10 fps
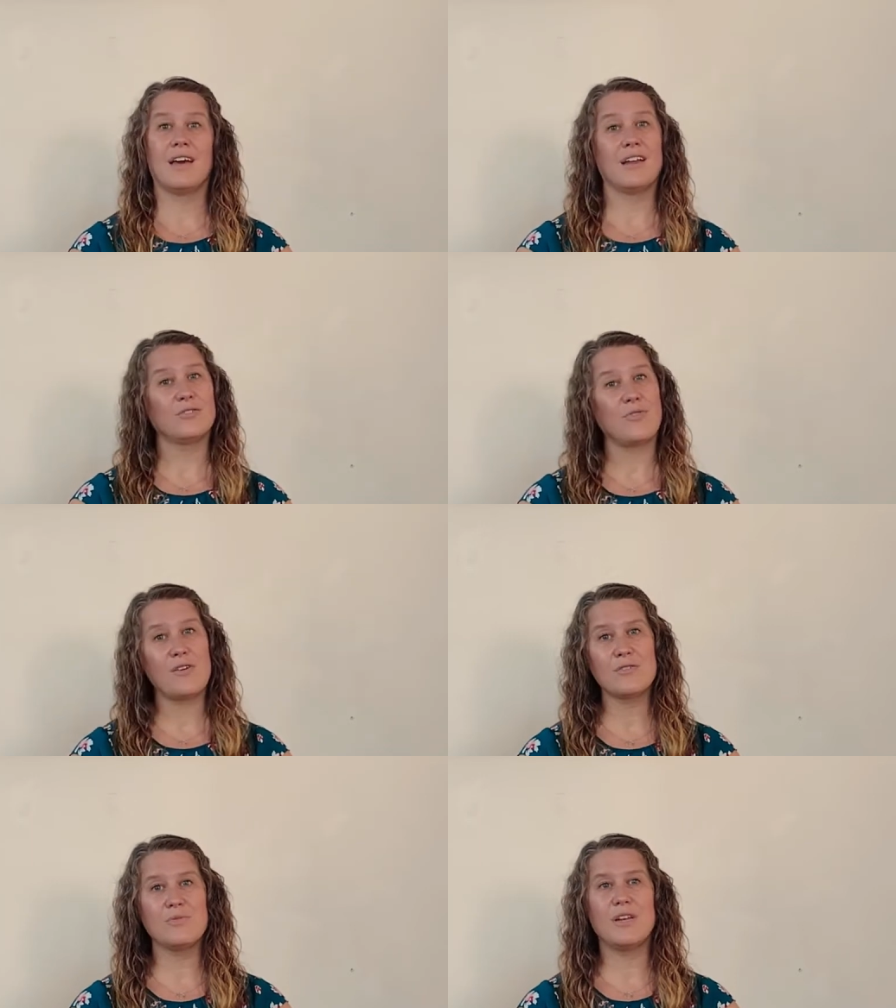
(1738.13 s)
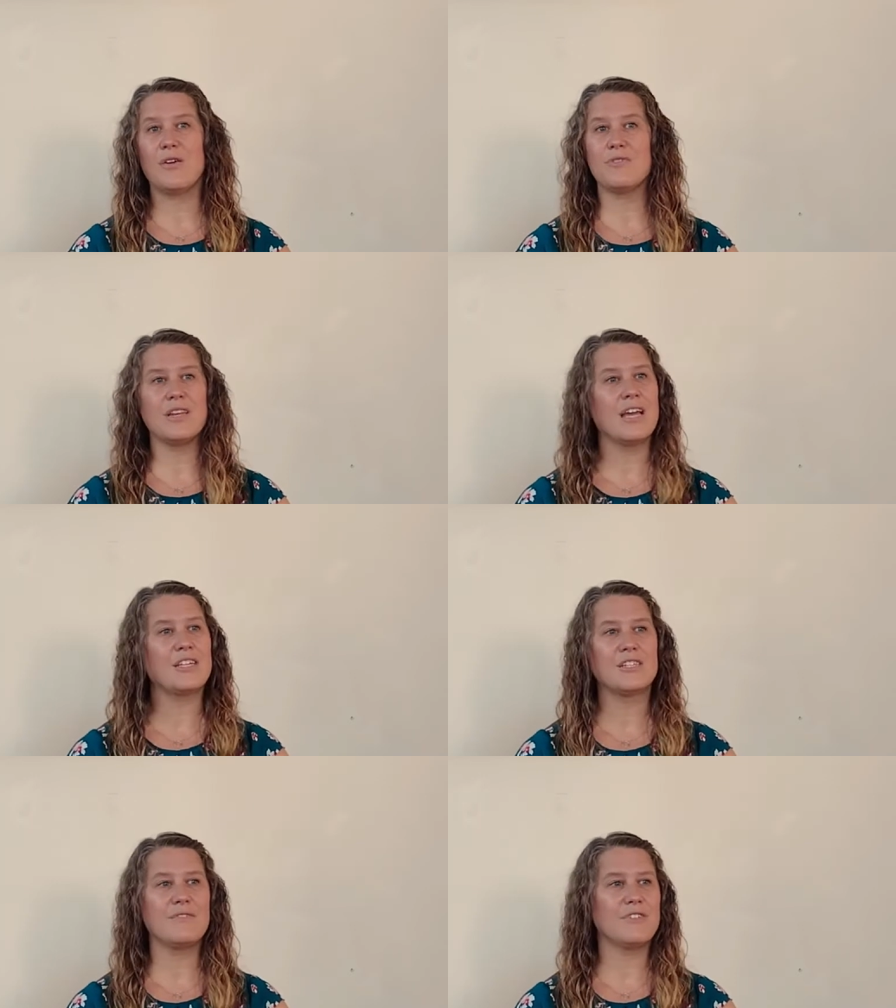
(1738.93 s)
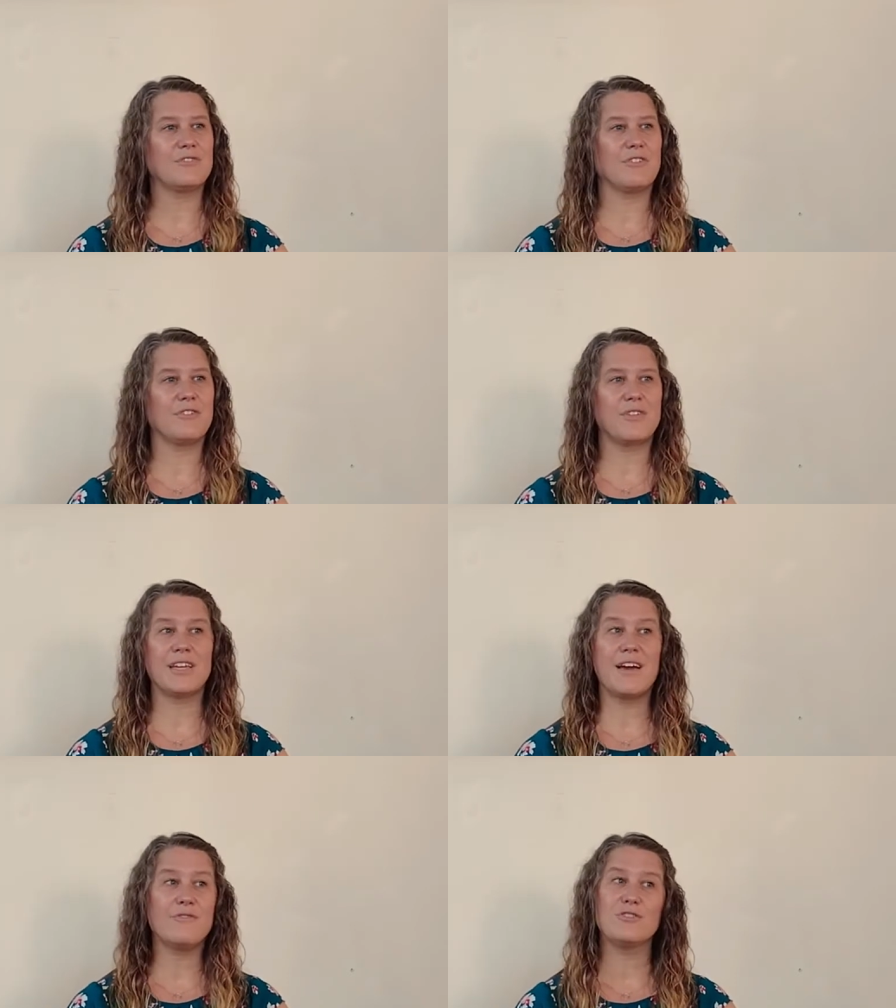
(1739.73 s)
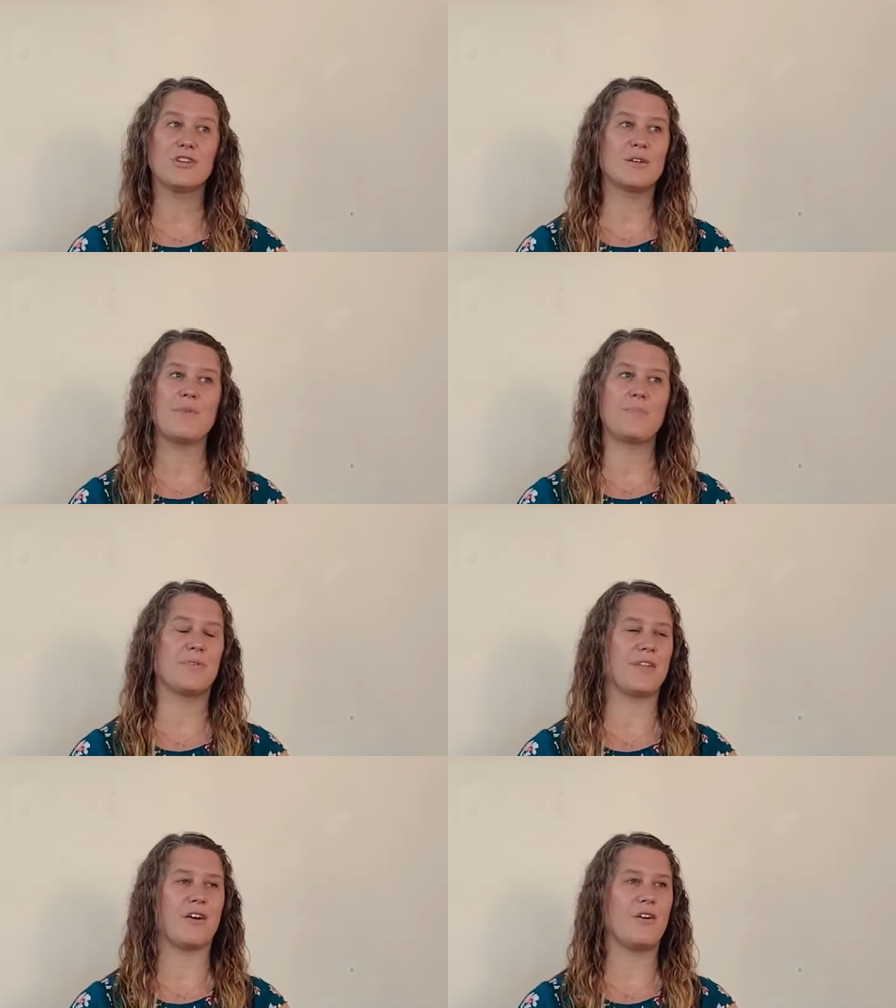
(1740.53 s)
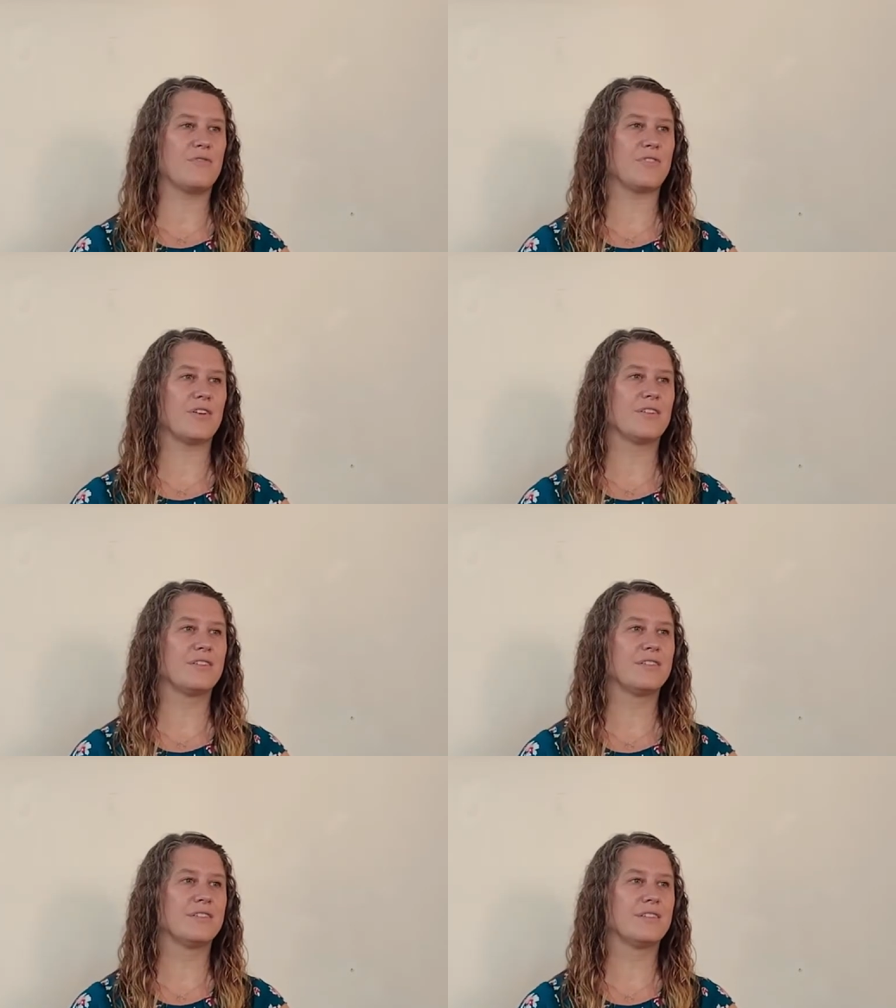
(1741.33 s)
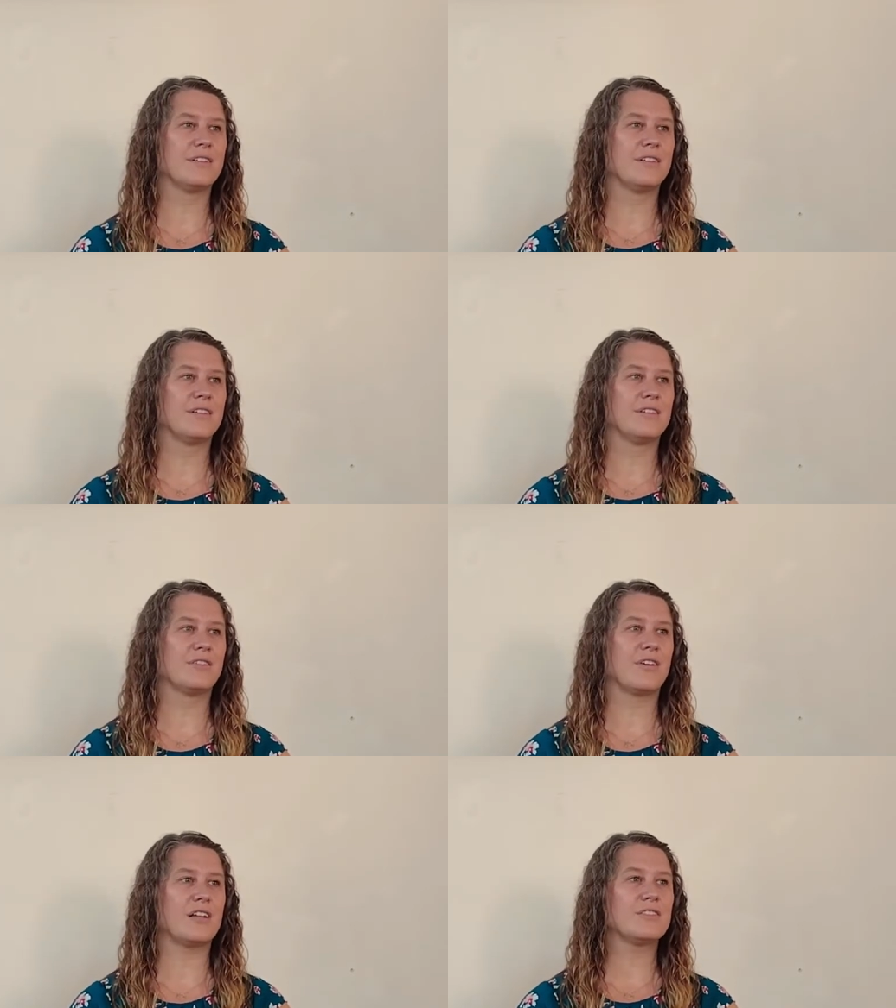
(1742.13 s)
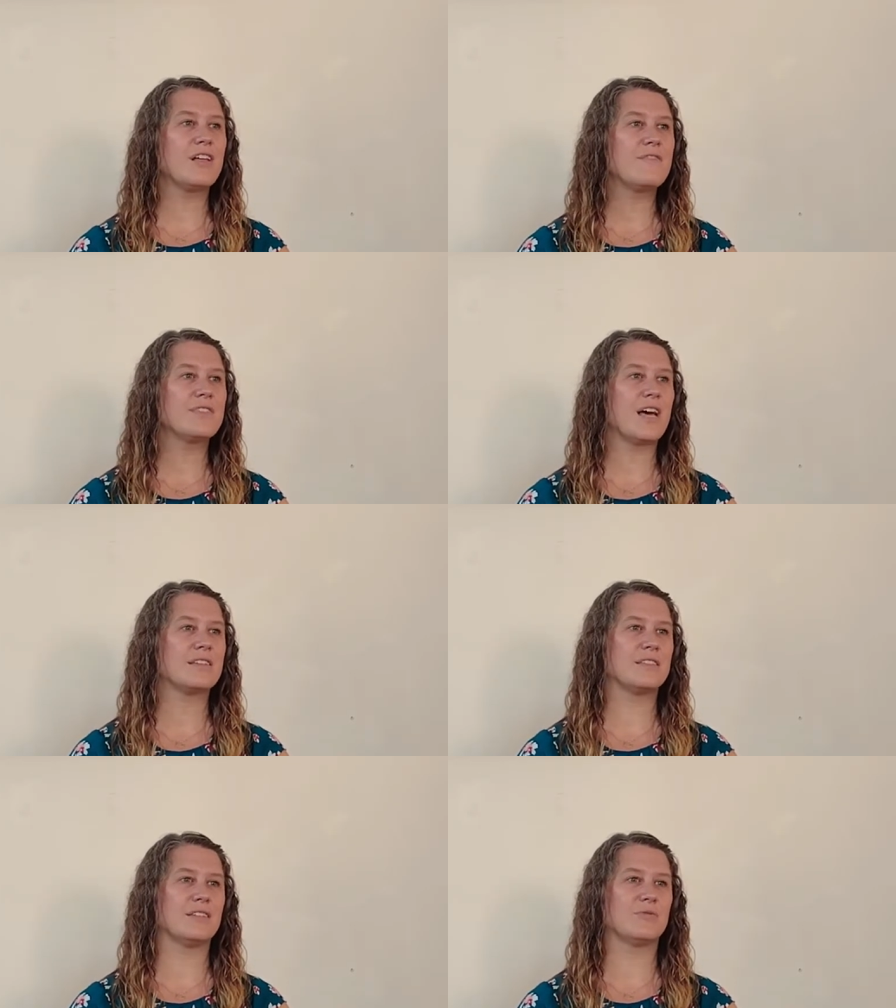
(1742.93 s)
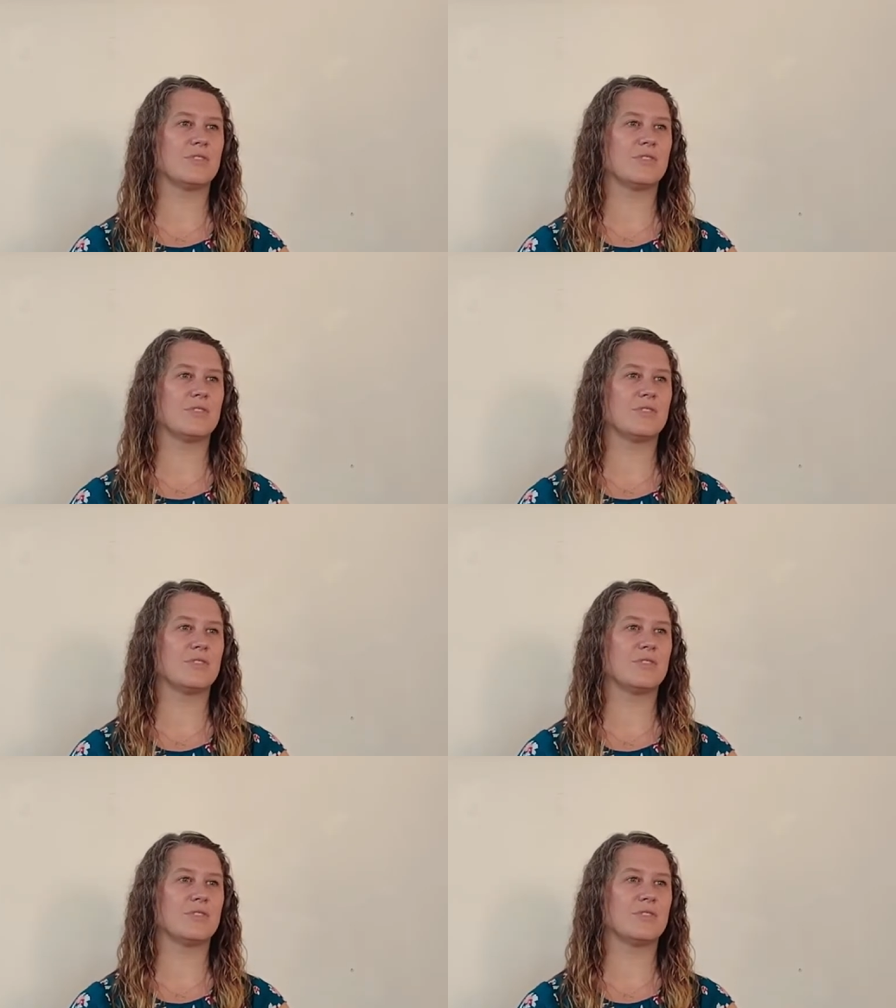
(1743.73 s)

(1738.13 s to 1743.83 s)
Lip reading: And as far as we know, the nation of Israel, they never took him up on that offer. God's love in that sense